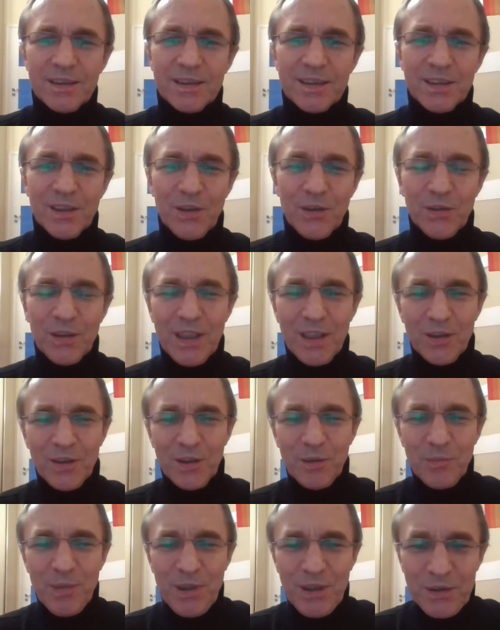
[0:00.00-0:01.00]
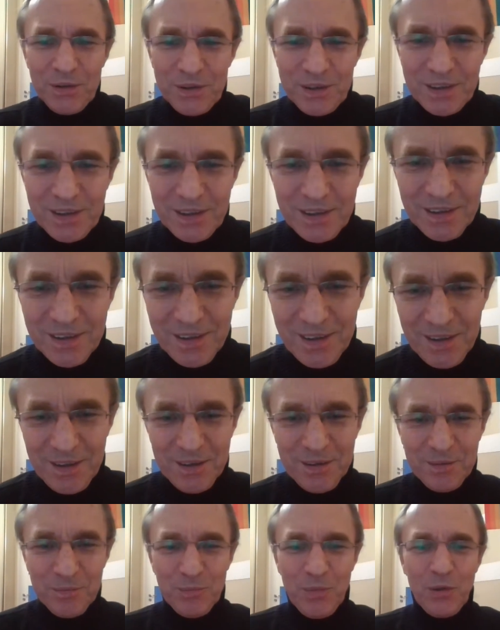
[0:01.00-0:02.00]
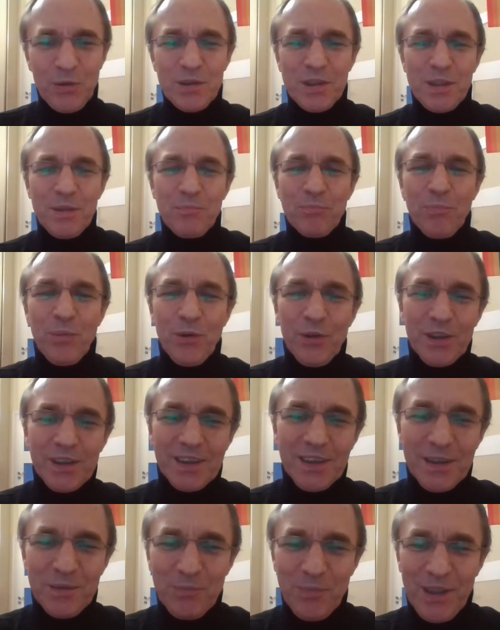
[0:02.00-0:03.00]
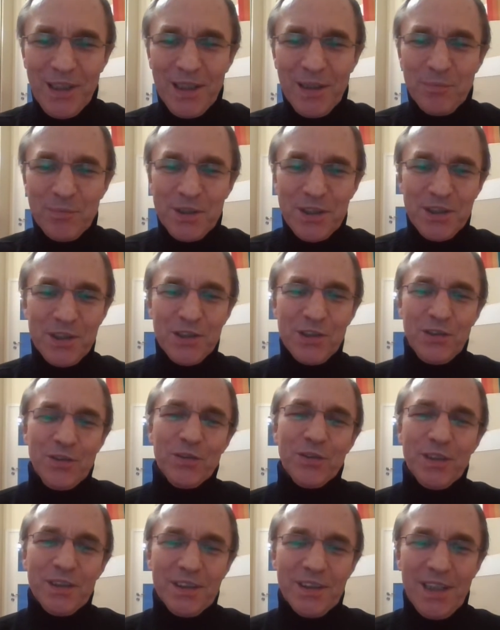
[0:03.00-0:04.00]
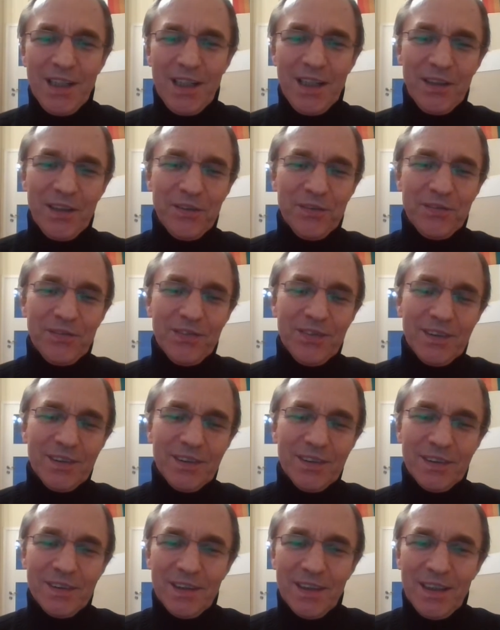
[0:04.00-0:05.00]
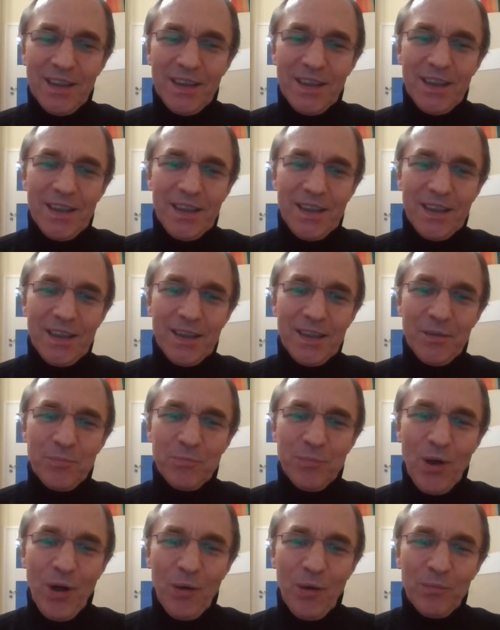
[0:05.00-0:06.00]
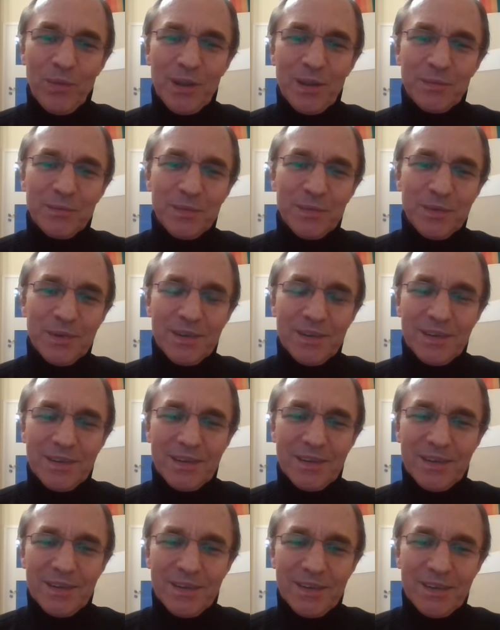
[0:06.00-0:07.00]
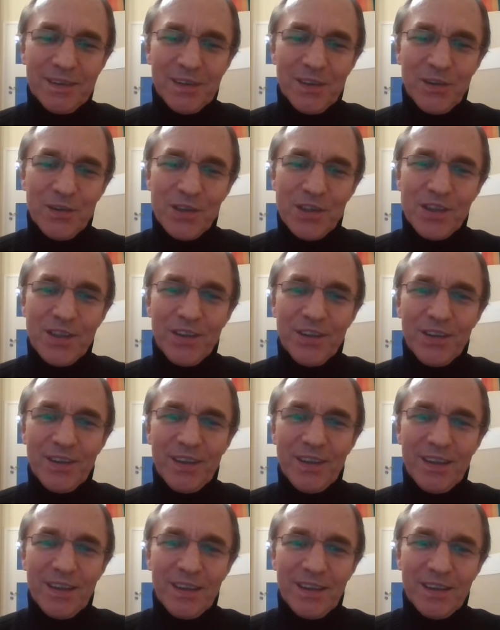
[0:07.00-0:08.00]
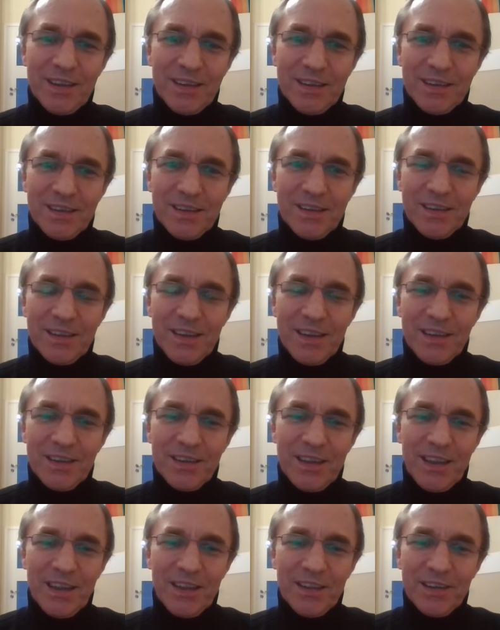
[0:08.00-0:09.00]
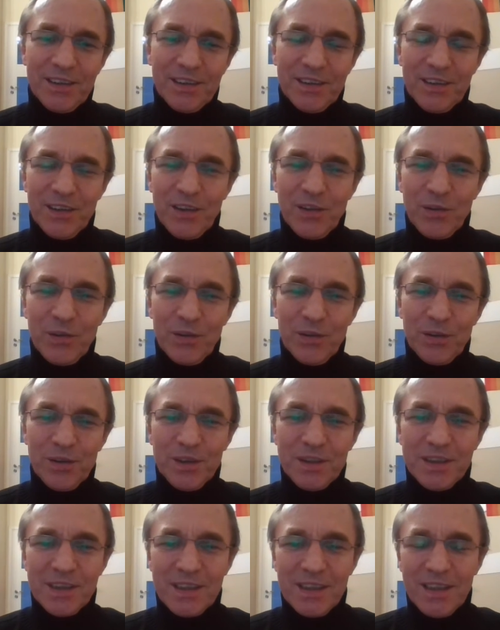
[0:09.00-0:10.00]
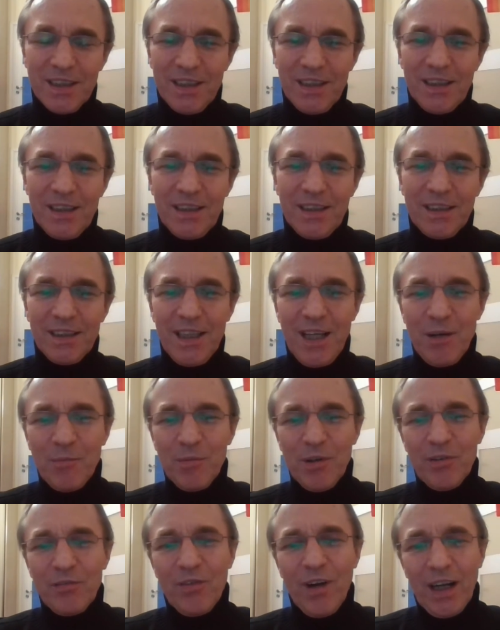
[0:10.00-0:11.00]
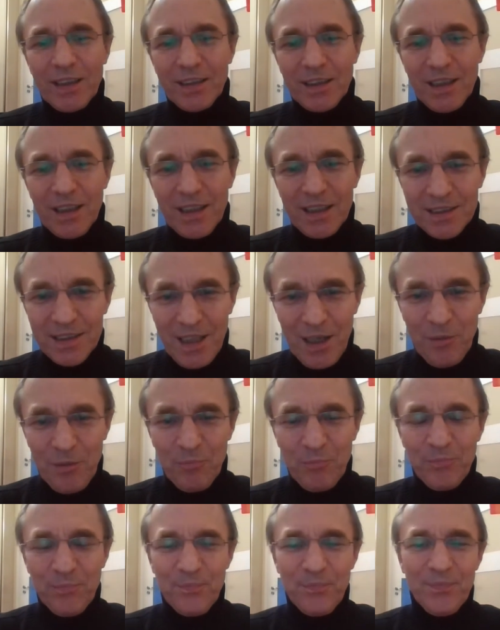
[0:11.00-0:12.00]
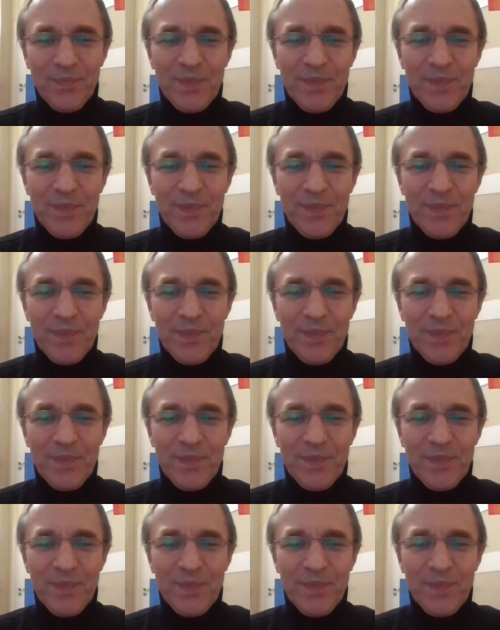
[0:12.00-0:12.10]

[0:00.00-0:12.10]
So now about the most important, perhaps, in student life problem concerning entire course, namely final exam.